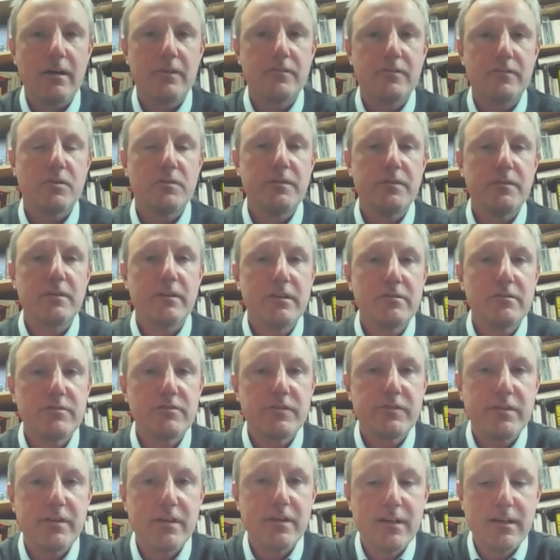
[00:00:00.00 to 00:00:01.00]
So if you're
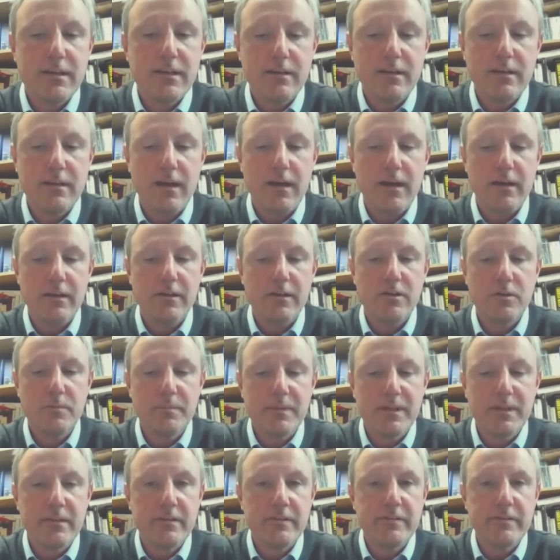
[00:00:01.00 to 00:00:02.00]
interested in
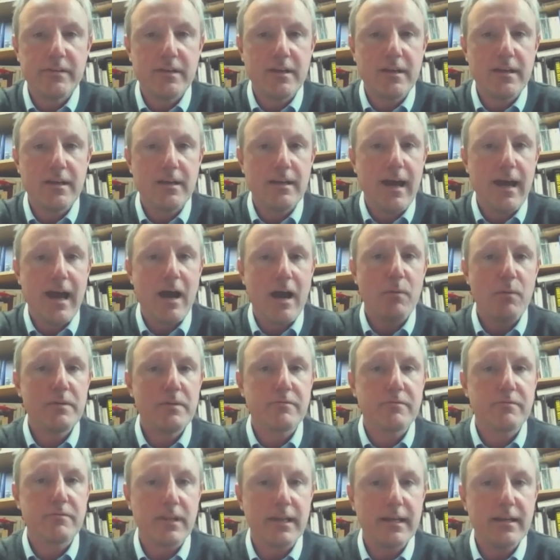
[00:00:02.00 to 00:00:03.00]
humans, in how
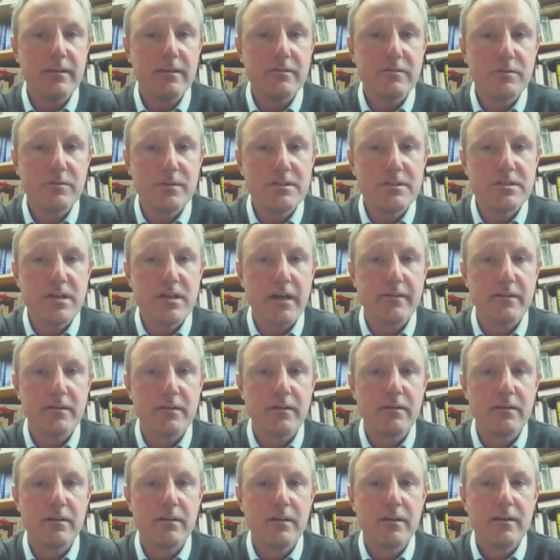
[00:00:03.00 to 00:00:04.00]
we've related to each
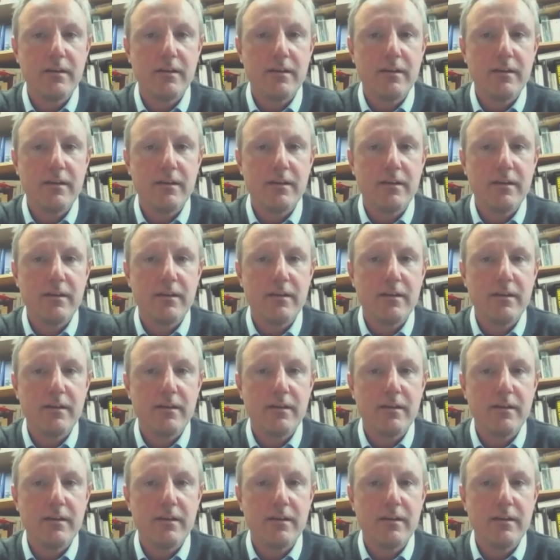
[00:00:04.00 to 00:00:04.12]
other,